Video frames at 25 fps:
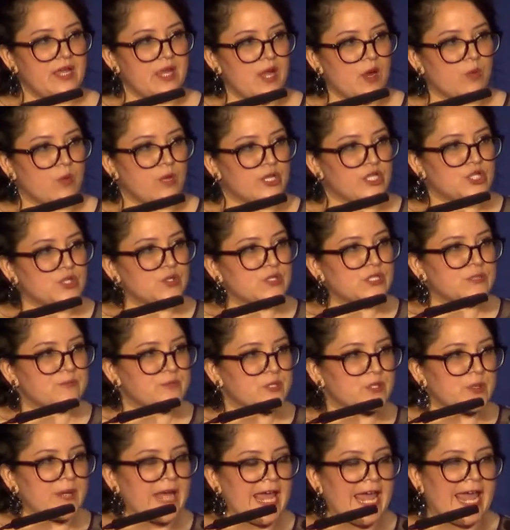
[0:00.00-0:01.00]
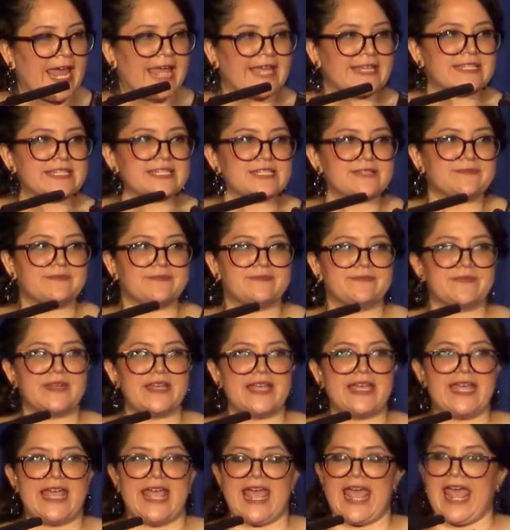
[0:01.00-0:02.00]
When you spew hate
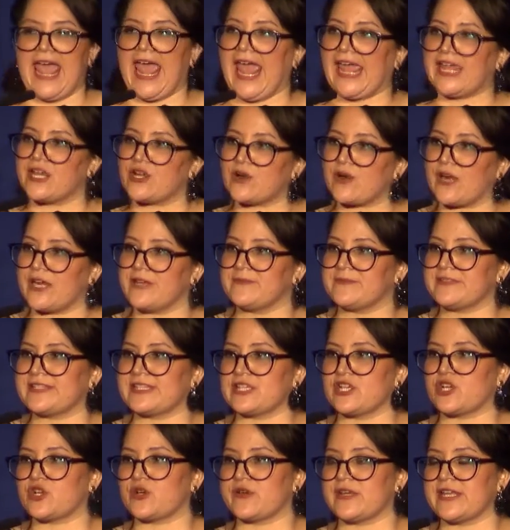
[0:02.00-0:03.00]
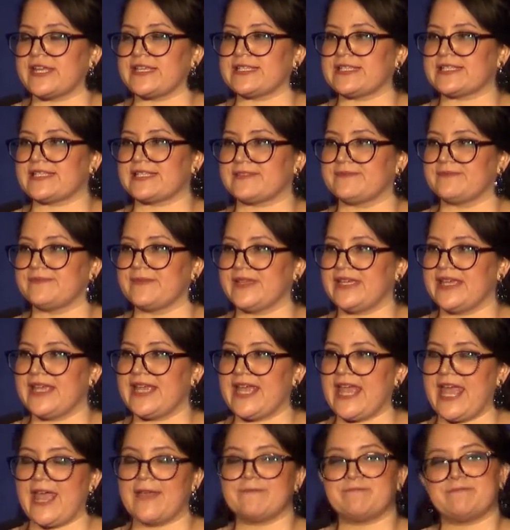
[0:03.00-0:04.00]
crimes increase,
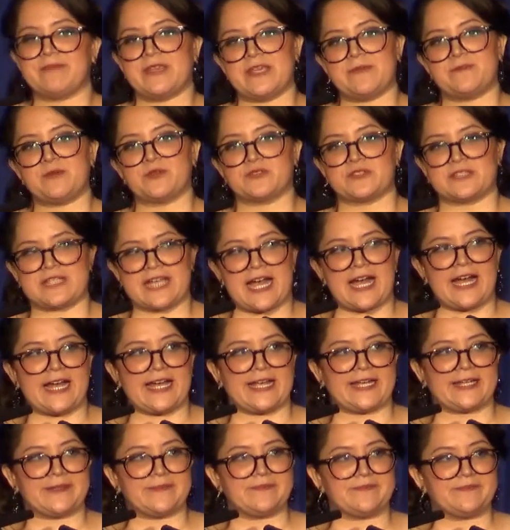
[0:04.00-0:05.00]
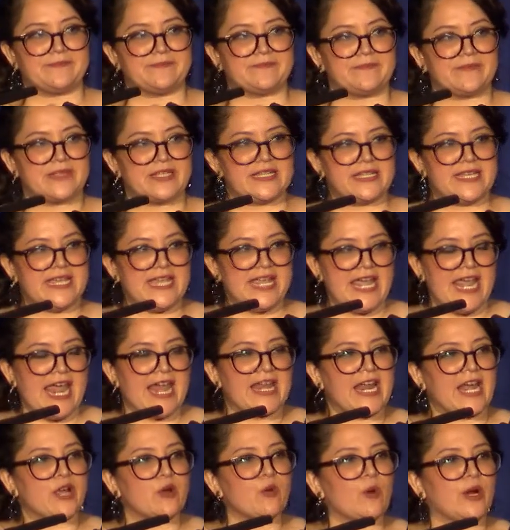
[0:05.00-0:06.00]
and people die. And
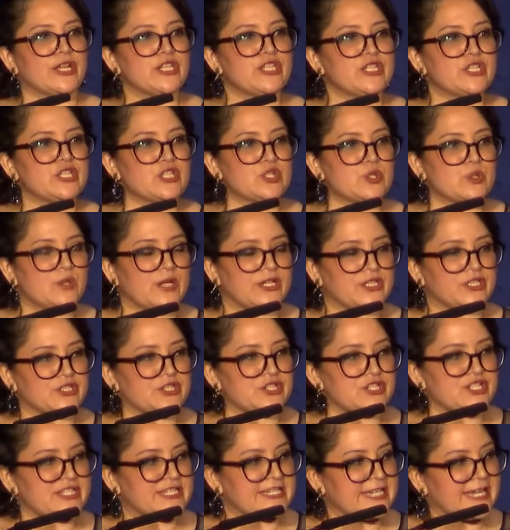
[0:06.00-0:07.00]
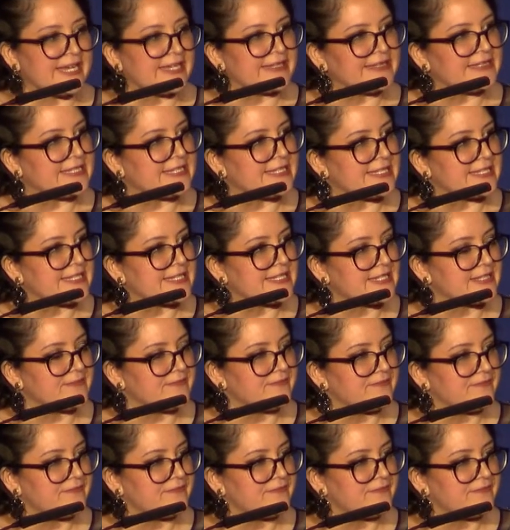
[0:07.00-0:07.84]
I want you to understand this.